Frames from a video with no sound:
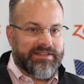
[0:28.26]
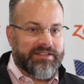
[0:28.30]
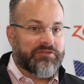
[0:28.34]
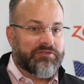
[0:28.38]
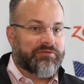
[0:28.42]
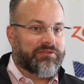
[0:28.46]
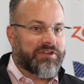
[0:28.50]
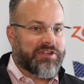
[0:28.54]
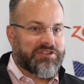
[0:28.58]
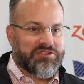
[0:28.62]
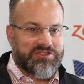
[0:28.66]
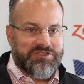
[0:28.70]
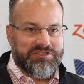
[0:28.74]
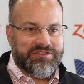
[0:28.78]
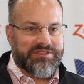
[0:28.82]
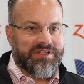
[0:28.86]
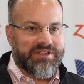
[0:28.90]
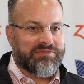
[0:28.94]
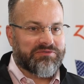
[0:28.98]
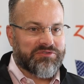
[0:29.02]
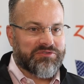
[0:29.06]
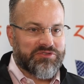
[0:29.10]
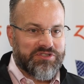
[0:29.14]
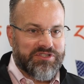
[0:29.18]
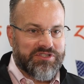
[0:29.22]
innovation
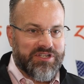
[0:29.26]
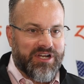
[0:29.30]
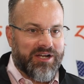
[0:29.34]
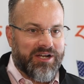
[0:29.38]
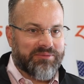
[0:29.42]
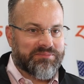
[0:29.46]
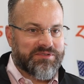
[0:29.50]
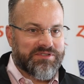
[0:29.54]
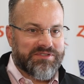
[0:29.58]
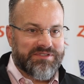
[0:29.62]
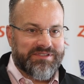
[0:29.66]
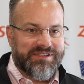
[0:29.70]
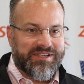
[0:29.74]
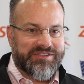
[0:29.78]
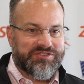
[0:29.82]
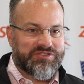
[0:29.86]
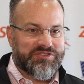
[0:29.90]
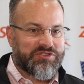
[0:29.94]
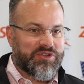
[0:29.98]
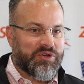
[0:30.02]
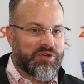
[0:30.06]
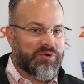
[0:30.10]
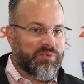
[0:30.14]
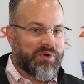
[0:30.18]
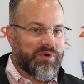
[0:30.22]
never stops. And
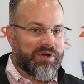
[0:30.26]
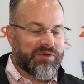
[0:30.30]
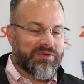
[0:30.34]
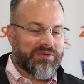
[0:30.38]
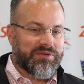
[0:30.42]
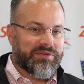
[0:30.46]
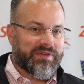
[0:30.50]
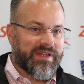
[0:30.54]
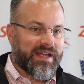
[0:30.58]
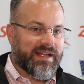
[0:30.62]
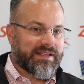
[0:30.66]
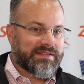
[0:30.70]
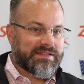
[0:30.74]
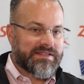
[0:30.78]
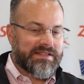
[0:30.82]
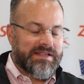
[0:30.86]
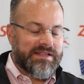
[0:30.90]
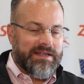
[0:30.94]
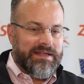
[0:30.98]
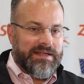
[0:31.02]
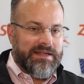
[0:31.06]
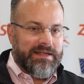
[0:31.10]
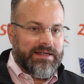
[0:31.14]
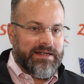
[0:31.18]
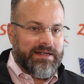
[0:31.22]
so, whether that's
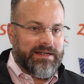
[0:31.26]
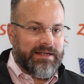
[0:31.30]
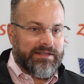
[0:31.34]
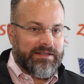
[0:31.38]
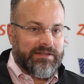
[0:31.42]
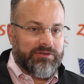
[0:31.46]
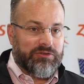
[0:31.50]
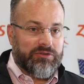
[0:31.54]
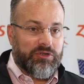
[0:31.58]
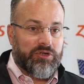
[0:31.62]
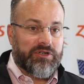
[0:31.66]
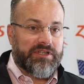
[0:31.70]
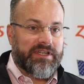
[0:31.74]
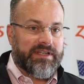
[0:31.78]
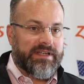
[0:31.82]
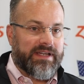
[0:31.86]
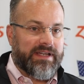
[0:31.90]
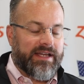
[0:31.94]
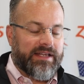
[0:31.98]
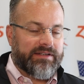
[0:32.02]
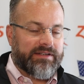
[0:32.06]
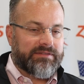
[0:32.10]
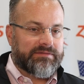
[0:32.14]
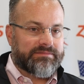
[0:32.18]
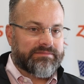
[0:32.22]
uh,
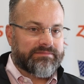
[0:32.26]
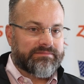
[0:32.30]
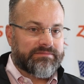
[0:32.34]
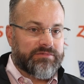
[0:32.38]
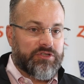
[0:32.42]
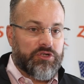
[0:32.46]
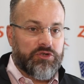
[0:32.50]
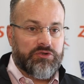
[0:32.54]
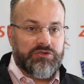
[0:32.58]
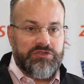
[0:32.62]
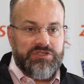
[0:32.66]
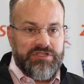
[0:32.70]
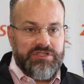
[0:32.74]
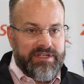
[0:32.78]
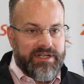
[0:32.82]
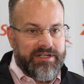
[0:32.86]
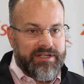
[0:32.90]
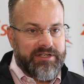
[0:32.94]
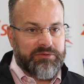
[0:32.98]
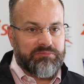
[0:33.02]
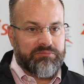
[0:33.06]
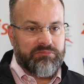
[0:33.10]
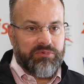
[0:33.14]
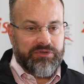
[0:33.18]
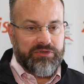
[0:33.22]
looking at new
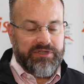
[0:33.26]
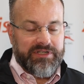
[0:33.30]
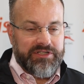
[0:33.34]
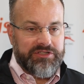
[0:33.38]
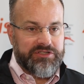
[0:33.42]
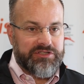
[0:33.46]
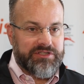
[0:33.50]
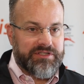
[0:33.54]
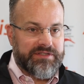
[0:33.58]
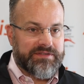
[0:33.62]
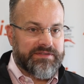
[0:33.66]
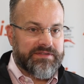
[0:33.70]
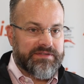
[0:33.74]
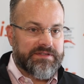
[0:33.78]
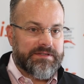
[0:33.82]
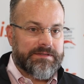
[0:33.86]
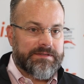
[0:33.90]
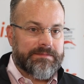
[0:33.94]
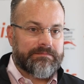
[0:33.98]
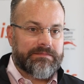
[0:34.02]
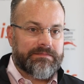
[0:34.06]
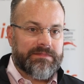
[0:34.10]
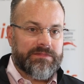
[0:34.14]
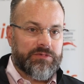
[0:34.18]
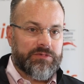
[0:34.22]
genetic
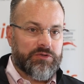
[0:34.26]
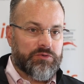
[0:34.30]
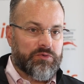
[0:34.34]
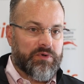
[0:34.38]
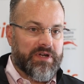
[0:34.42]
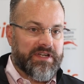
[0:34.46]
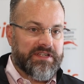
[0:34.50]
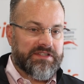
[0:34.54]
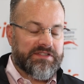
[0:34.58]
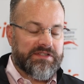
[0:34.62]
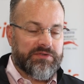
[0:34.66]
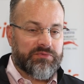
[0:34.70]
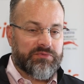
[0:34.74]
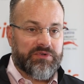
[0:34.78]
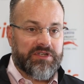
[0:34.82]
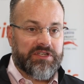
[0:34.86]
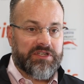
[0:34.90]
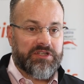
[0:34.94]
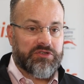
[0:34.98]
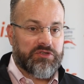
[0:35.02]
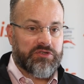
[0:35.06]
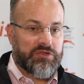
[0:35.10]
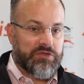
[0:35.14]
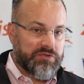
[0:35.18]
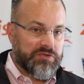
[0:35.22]
predictions, new ways that we
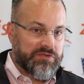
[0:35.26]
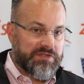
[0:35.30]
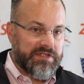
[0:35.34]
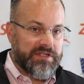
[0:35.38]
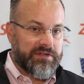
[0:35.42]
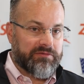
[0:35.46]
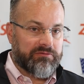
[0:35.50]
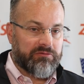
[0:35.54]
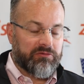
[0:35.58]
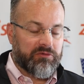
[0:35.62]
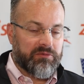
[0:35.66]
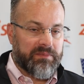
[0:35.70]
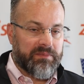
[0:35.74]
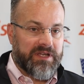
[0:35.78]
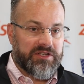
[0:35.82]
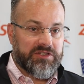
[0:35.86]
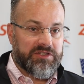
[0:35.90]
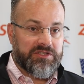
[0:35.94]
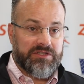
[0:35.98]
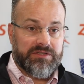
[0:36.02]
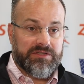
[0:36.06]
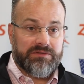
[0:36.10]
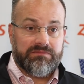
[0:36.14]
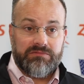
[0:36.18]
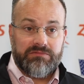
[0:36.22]
can use the
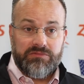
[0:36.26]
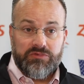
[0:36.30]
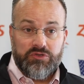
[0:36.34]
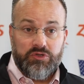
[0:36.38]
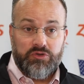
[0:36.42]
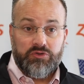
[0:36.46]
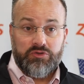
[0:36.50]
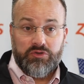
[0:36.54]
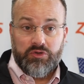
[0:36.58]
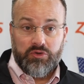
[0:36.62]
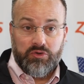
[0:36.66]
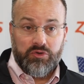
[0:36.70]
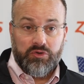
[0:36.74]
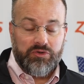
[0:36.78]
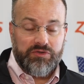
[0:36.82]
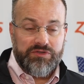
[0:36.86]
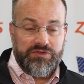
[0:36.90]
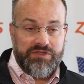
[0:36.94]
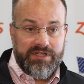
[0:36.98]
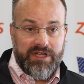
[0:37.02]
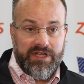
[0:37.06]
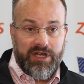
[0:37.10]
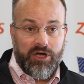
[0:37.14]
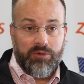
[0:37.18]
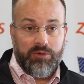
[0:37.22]
information, new
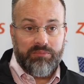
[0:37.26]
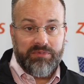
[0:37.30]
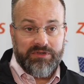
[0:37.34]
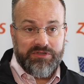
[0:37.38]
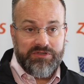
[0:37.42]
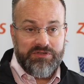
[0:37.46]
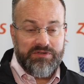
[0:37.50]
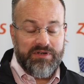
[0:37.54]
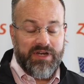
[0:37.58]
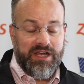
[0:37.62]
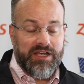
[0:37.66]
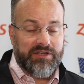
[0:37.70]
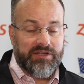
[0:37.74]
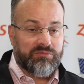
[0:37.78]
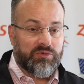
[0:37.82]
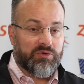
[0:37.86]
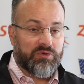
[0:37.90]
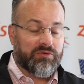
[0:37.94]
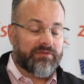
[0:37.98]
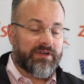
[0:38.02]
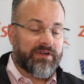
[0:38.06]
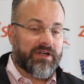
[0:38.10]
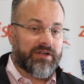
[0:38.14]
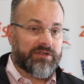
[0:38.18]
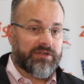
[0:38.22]
tools to help extract
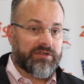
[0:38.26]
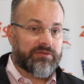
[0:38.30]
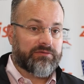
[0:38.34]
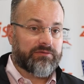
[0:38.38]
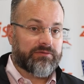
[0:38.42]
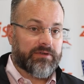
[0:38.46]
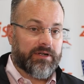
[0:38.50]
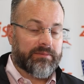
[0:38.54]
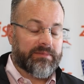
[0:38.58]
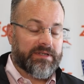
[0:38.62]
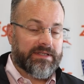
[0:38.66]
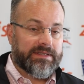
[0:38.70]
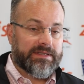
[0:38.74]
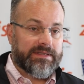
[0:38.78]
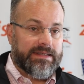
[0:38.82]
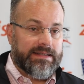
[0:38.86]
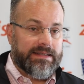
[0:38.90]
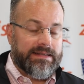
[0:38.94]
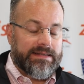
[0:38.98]
more value from it.